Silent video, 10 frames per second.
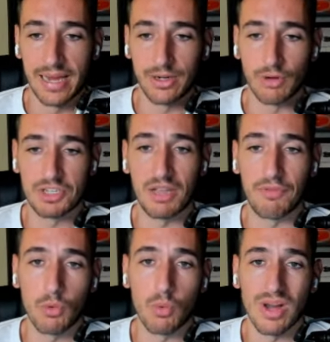And obviously, if
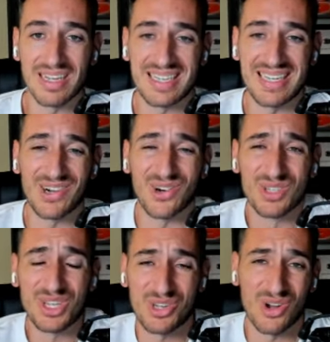you want to see all
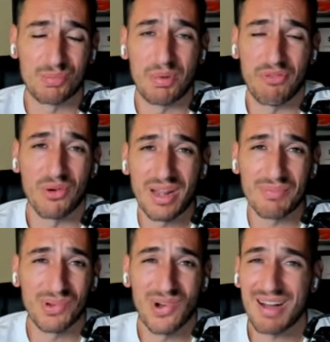these calls before they
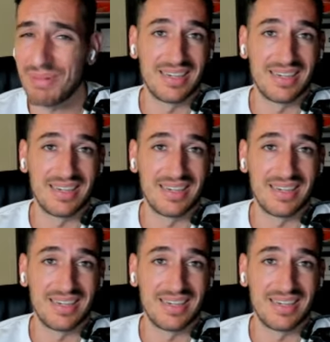blow up,